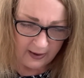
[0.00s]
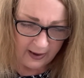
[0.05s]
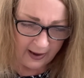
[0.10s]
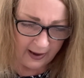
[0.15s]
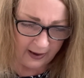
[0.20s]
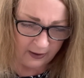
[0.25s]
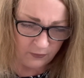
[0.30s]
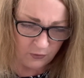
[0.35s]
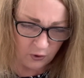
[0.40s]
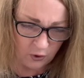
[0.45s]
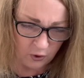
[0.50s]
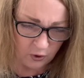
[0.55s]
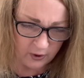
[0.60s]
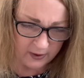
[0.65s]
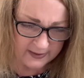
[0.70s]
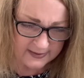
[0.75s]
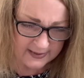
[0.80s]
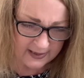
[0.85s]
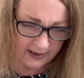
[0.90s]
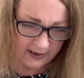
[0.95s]
Arrow
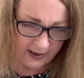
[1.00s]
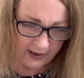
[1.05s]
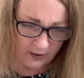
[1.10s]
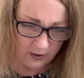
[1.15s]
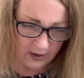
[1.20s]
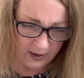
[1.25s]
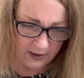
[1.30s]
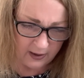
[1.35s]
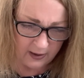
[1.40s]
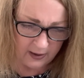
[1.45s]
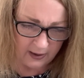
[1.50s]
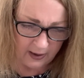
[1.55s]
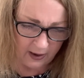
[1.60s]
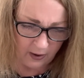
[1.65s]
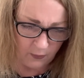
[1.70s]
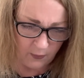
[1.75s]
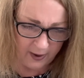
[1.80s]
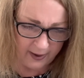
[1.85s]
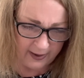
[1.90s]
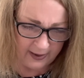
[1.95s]
is
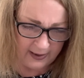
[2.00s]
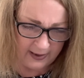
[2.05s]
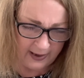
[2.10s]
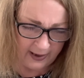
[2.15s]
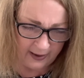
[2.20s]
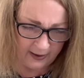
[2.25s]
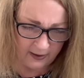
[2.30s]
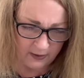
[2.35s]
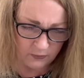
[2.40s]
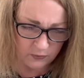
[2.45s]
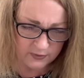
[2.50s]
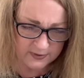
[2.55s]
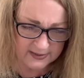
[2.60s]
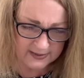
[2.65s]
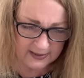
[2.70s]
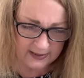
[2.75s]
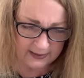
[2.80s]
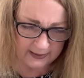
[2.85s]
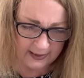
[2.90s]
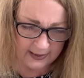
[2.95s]
our in-house
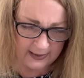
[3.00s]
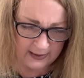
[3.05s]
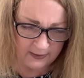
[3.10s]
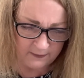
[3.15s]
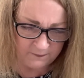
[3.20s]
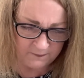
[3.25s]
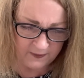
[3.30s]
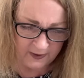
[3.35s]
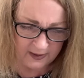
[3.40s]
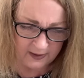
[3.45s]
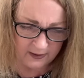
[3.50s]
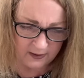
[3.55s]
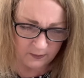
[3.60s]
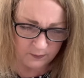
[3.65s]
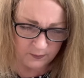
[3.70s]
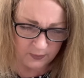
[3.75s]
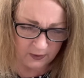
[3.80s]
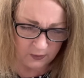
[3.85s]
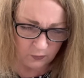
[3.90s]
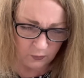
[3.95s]
clean and
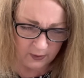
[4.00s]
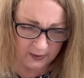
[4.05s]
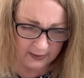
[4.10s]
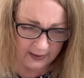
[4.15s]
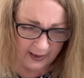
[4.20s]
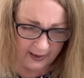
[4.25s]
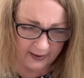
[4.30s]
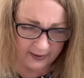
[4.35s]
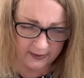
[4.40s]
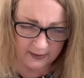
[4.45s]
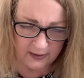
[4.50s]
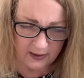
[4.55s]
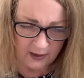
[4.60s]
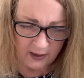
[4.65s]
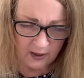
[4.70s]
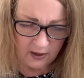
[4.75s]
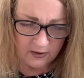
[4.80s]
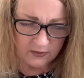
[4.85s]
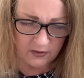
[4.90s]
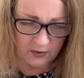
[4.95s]
vegan beauty line
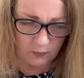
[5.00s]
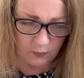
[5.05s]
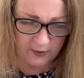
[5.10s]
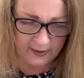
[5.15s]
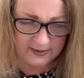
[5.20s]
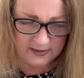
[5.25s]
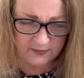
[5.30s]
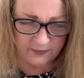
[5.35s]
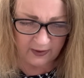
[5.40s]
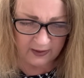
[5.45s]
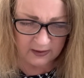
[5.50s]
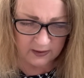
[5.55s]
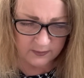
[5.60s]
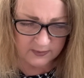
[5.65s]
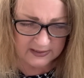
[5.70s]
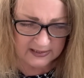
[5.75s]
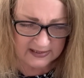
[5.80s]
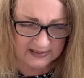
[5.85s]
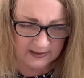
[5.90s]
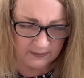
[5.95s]
that we
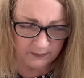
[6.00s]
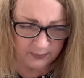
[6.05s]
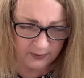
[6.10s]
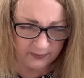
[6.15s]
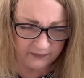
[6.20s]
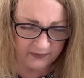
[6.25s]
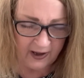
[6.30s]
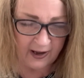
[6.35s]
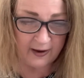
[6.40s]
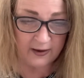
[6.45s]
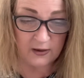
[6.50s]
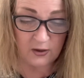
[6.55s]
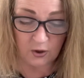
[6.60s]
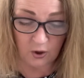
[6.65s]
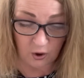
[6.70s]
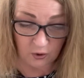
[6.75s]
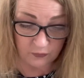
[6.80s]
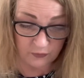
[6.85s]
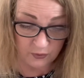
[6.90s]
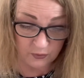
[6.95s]
developed to simplify
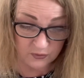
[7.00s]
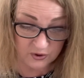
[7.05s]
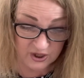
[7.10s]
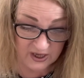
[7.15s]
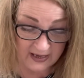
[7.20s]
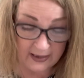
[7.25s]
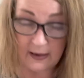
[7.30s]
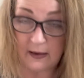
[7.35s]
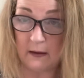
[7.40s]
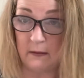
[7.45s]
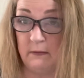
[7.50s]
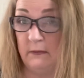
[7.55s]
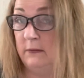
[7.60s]
your routine.